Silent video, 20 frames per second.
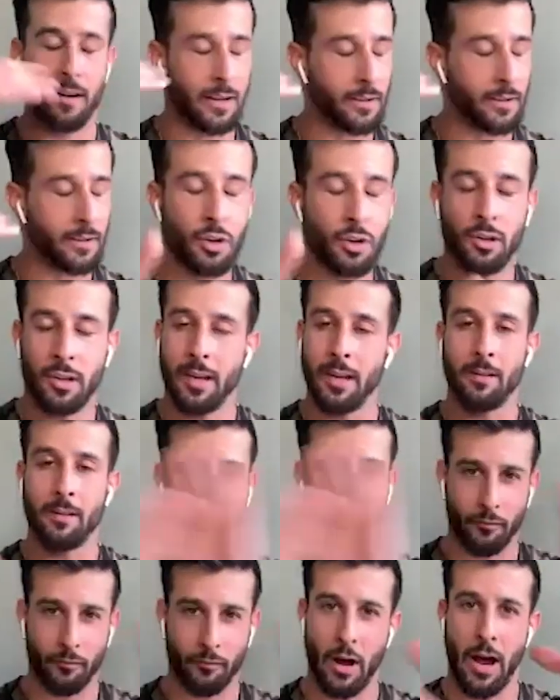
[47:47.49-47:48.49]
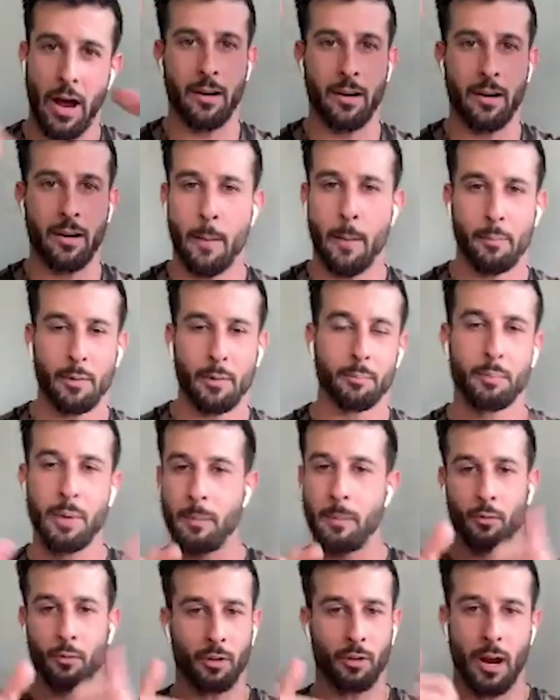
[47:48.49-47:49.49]
I took it, fire happened,
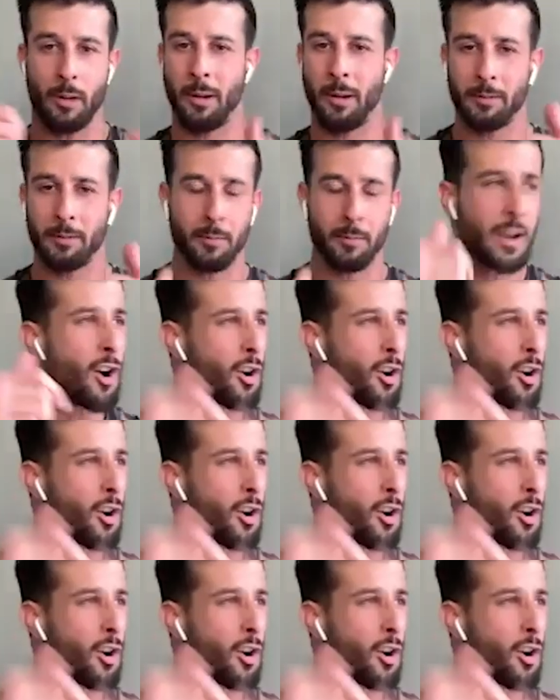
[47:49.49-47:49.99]
people were coming up to me.